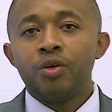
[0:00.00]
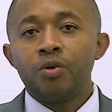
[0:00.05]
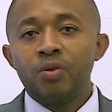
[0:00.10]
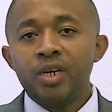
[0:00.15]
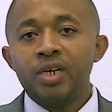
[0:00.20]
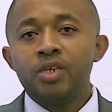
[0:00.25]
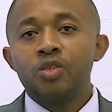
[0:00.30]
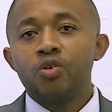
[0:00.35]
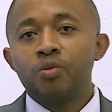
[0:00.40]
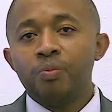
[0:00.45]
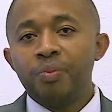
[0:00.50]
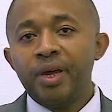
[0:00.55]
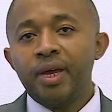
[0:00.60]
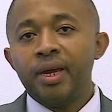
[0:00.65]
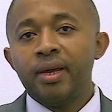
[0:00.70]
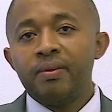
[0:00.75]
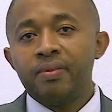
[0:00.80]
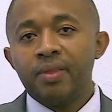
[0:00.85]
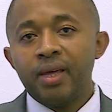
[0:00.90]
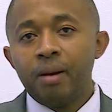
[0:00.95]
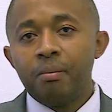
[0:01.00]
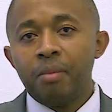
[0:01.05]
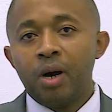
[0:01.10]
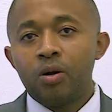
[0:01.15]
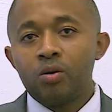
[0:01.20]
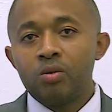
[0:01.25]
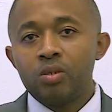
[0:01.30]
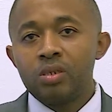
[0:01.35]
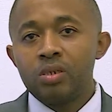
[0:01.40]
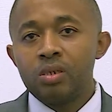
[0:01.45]
you need to pay the
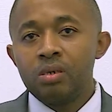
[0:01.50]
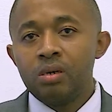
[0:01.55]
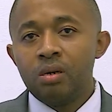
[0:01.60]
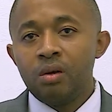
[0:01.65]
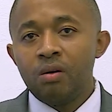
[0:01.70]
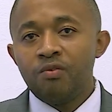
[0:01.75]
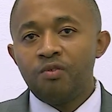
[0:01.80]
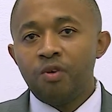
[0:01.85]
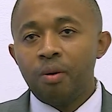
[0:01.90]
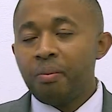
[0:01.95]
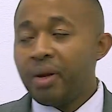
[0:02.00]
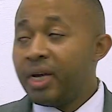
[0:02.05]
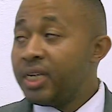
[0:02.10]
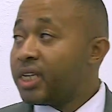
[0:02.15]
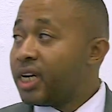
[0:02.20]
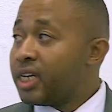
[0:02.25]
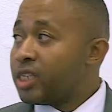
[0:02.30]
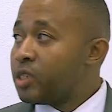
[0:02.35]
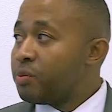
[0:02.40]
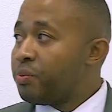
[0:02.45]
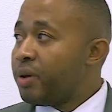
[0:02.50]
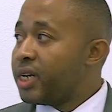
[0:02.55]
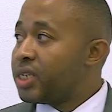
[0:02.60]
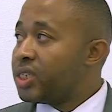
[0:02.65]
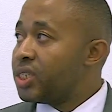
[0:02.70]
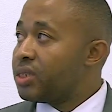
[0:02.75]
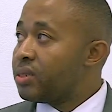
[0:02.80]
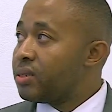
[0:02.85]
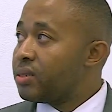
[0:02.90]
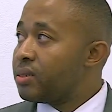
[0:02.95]
amount for major
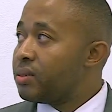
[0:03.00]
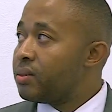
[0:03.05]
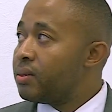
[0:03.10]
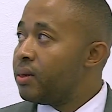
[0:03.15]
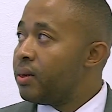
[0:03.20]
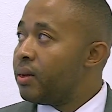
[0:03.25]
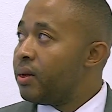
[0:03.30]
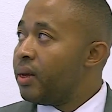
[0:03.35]
inspections.